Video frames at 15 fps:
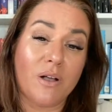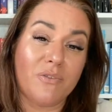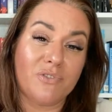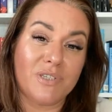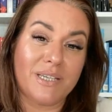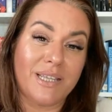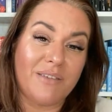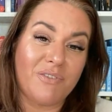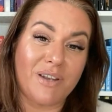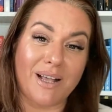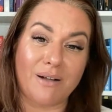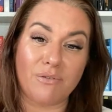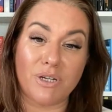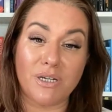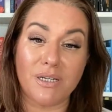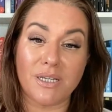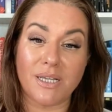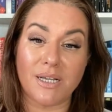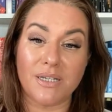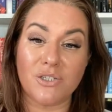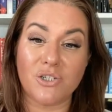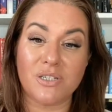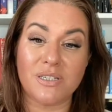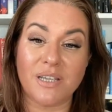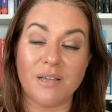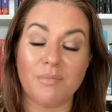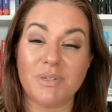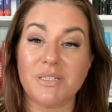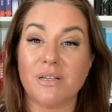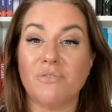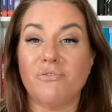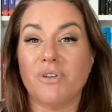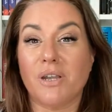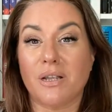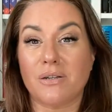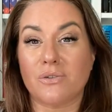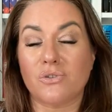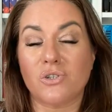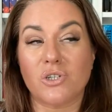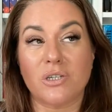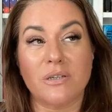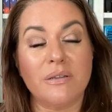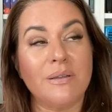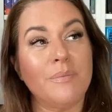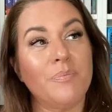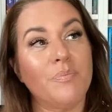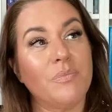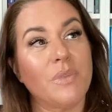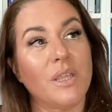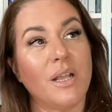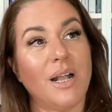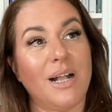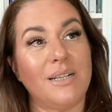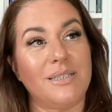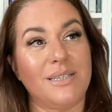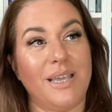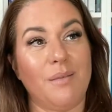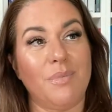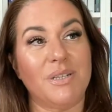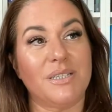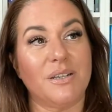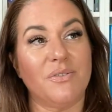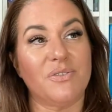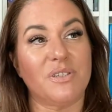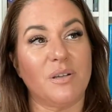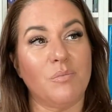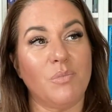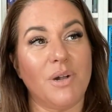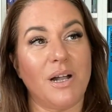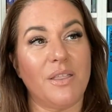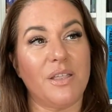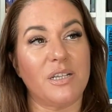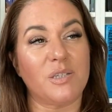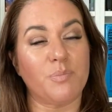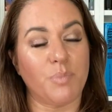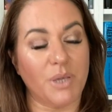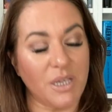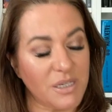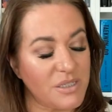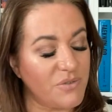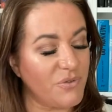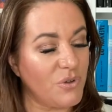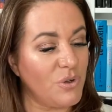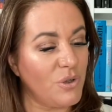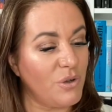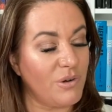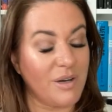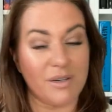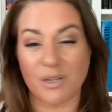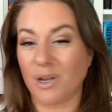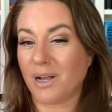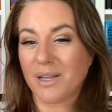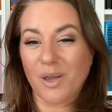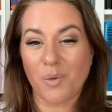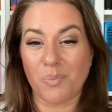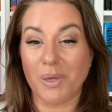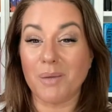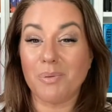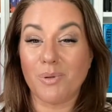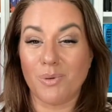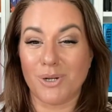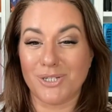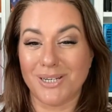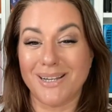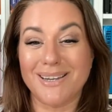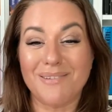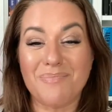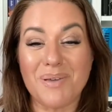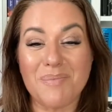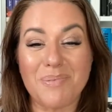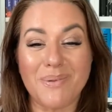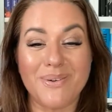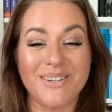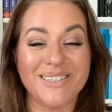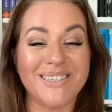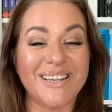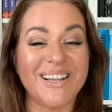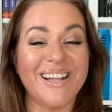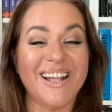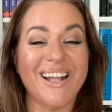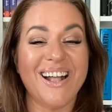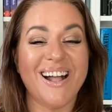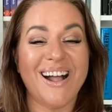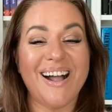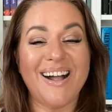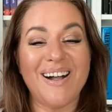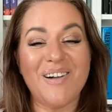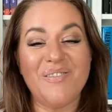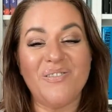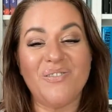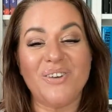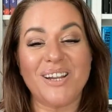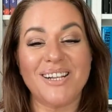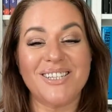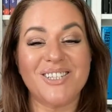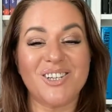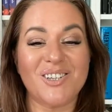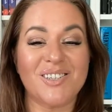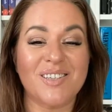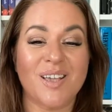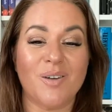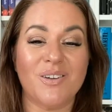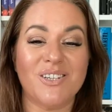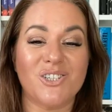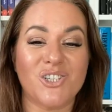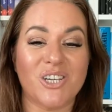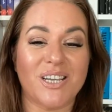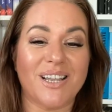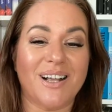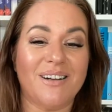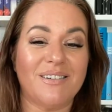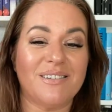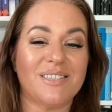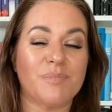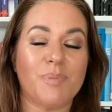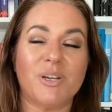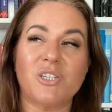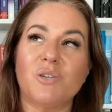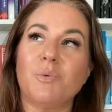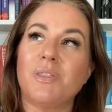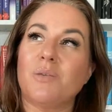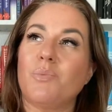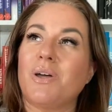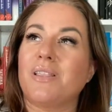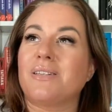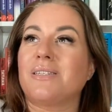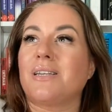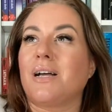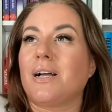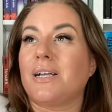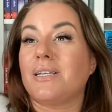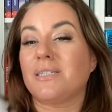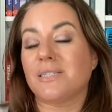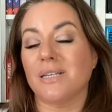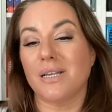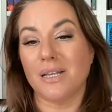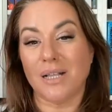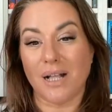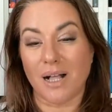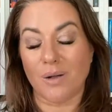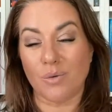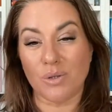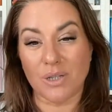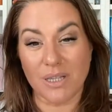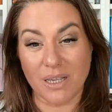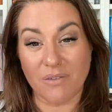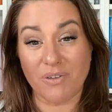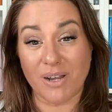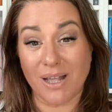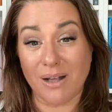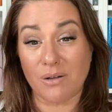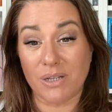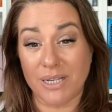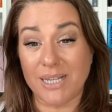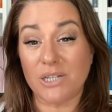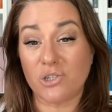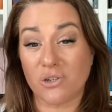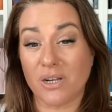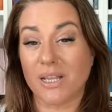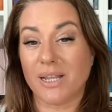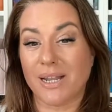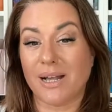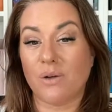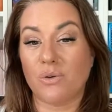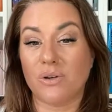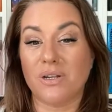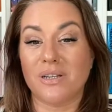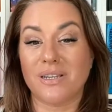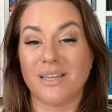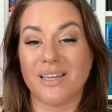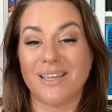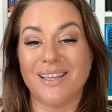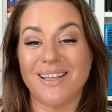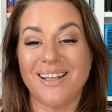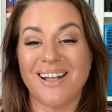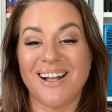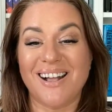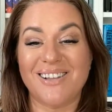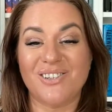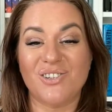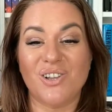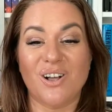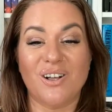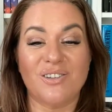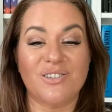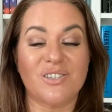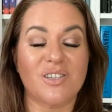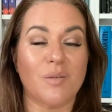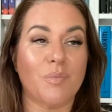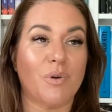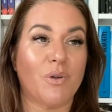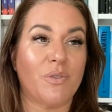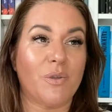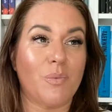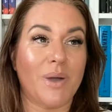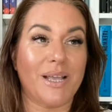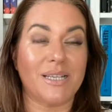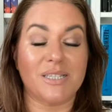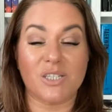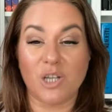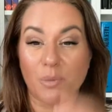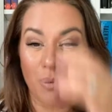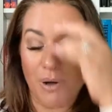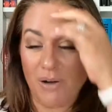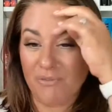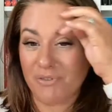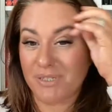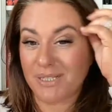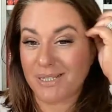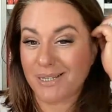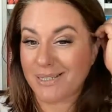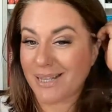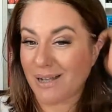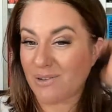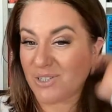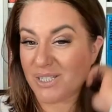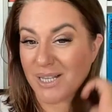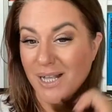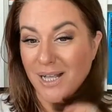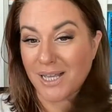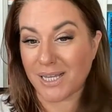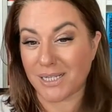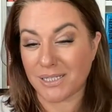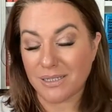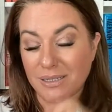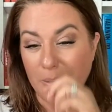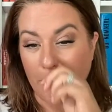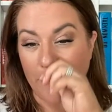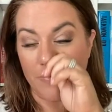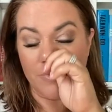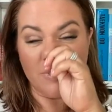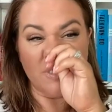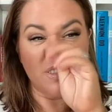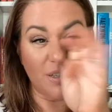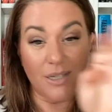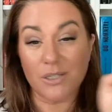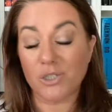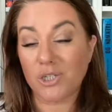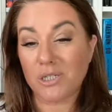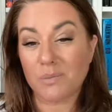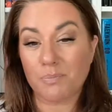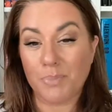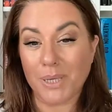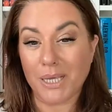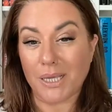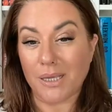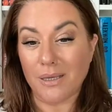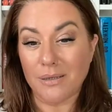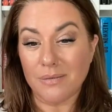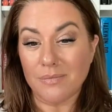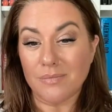often leave an hour early and just take myself for lunch and take myself somewhere that's peaceful, or I go people watching. I love people watching. But I just go and chill out, and especially when the weather's nice, I will leave literally an hour early, and somewhere on the way stop off and sit outside and just be.